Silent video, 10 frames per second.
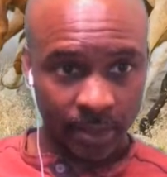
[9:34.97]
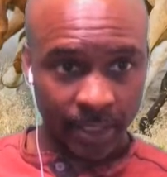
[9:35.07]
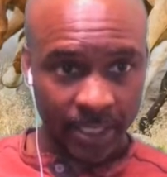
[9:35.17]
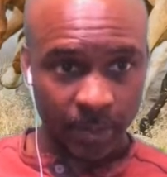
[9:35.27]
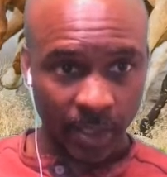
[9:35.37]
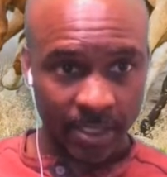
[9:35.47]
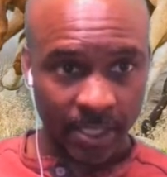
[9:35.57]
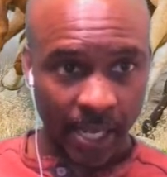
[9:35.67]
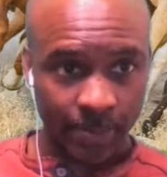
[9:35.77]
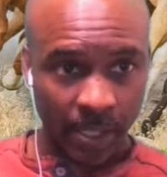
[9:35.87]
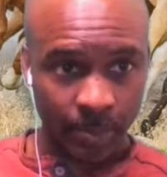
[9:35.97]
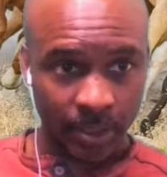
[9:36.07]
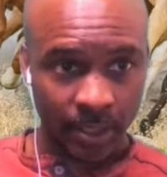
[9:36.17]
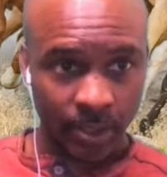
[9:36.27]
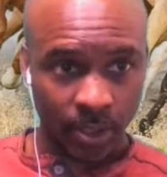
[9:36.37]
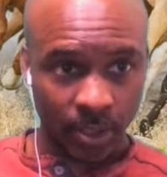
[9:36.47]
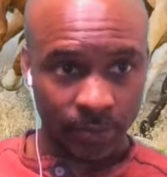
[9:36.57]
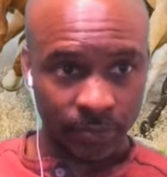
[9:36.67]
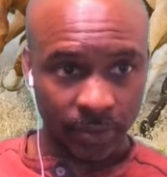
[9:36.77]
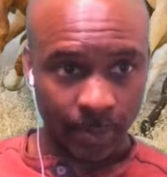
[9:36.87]
That's my stop. I'm gonna get
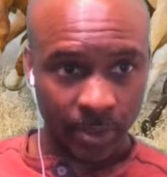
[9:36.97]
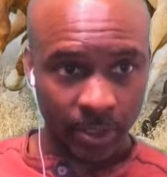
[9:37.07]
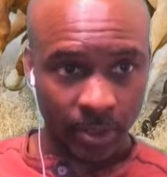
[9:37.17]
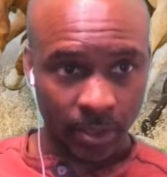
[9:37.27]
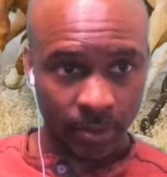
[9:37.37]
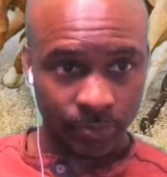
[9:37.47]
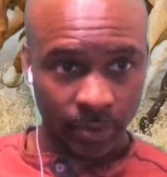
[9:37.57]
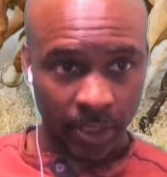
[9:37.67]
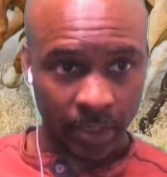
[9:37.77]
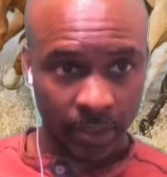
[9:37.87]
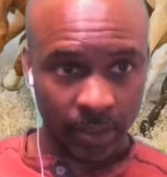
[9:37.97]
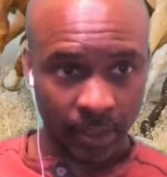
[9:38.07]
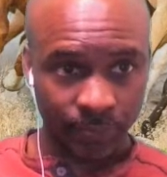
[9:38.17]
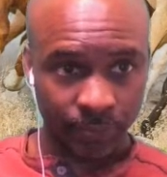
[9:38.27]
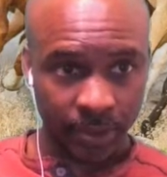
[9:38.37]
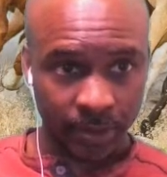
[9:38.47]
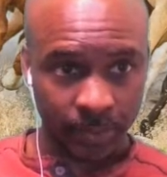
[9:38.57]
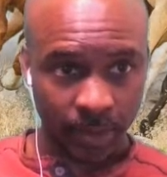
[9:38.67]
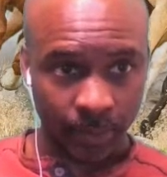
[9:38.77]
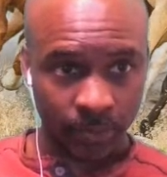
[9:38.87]
off. Right here at Freedom.
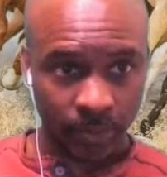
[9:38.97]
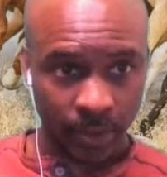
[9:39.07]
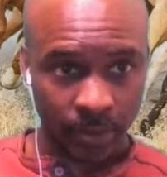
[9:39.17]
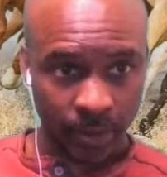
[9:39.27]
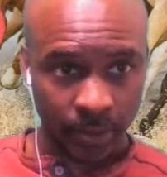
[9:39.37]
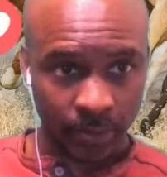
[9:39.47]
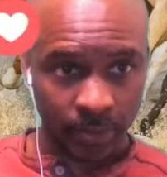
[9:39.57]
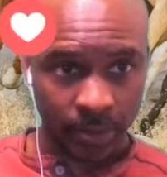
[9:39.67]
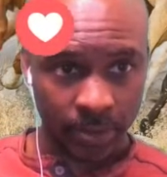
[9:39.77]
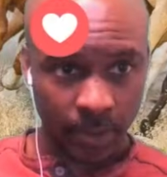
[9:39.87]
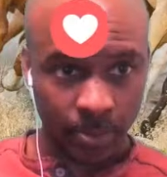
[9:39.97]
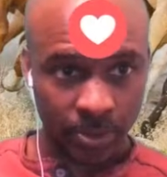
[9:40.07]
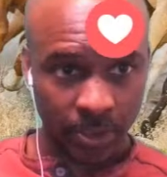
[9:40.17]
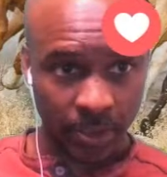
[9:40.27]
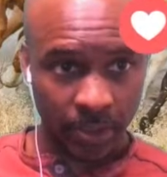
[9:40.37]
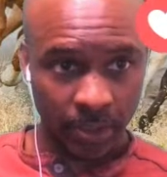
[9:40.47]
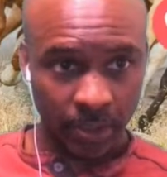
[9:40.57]
Hang on. It's almost there.